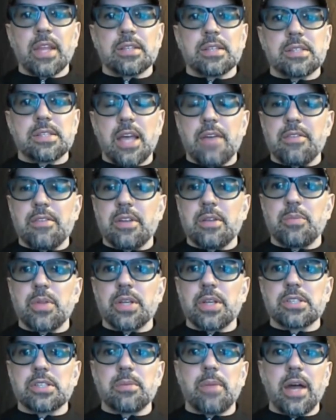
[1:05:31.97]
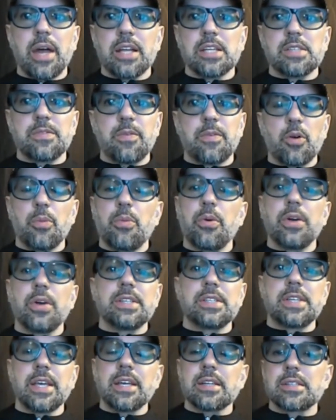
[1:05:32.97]
7 plus or minus
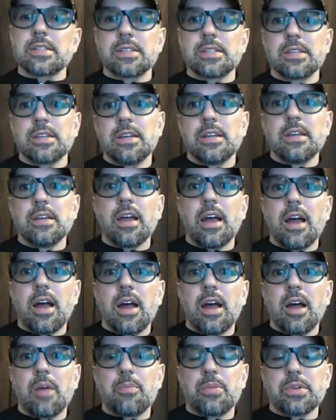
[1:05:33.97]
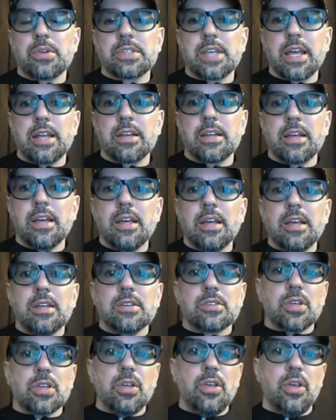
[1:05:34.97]
4.6%.
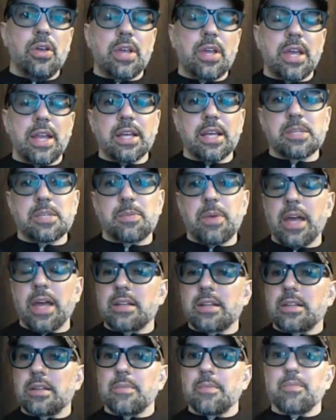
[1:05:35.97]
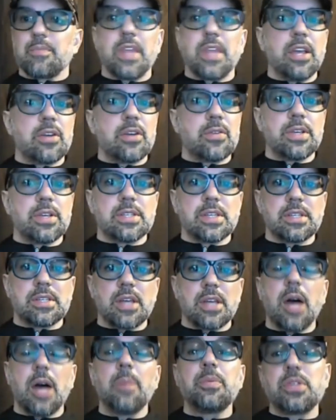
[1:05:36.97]
So you can expect increases
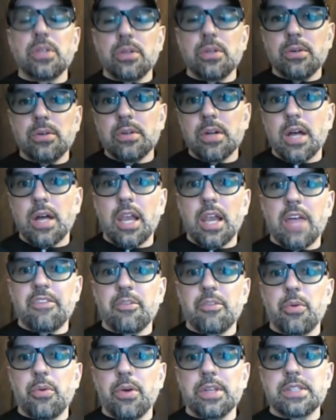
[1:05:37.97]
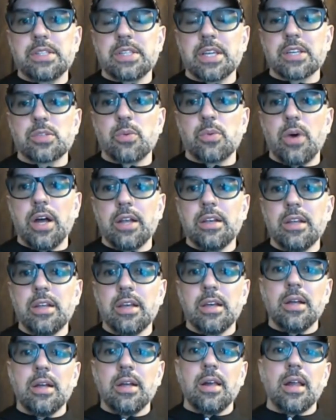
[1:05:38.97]
up to 11.61,
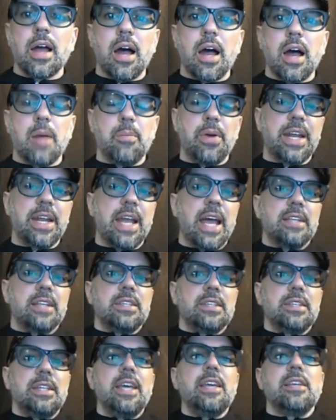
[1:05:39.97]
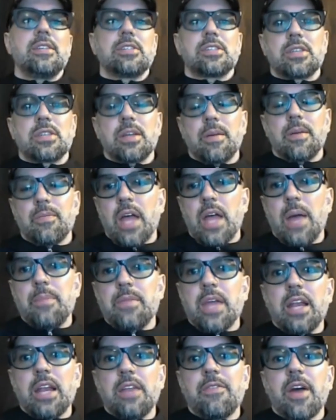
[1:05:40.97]
but at least I'm
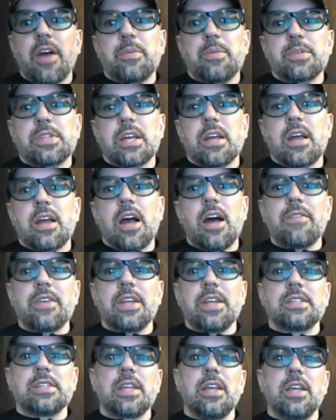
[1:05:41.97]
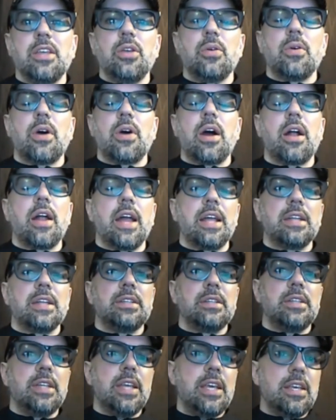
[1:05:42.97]
95% confident that you are at
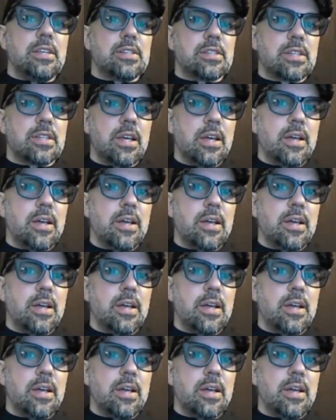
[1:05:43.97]
least